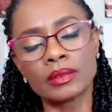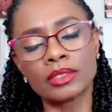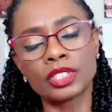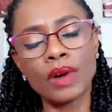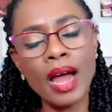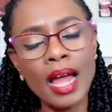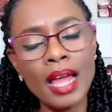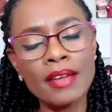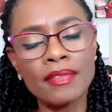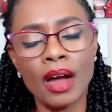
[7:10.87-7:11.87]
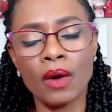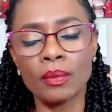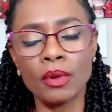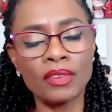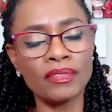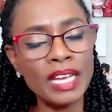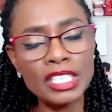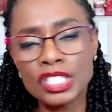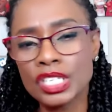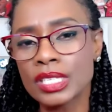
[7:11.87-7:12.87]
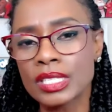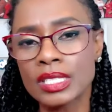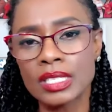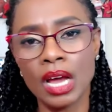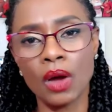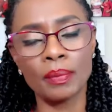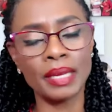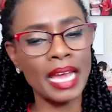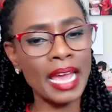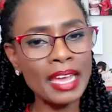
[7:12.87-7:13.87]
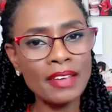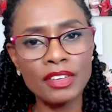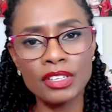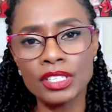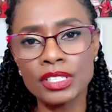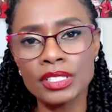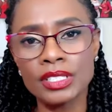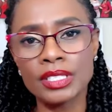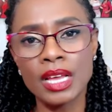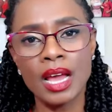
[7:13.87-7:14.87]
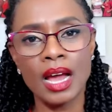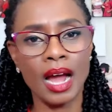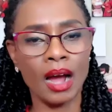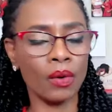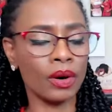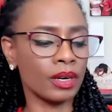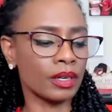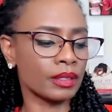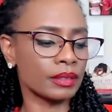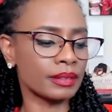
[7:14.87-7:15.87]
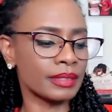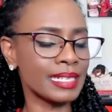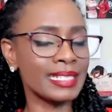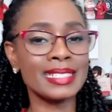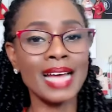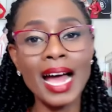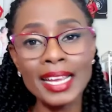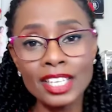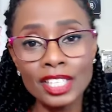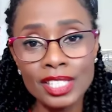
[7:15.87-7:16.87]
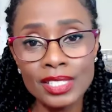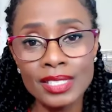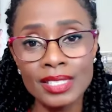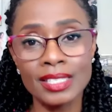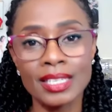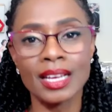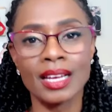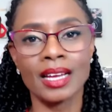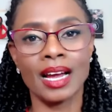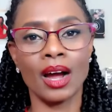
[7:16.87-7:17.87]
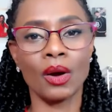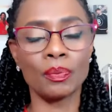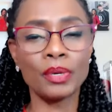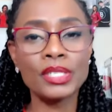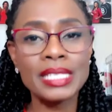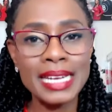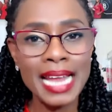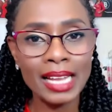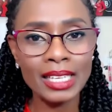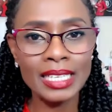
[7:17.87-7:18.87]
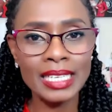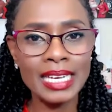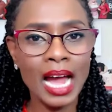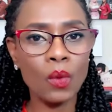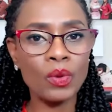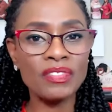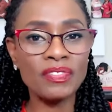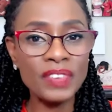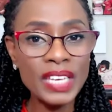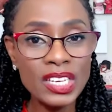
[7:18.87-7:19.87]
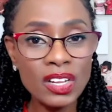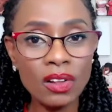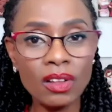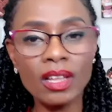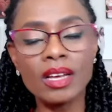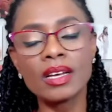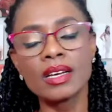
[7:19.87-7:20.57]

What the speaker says: drive, our motivations, our behaviors, our desires, our personality, how we feel.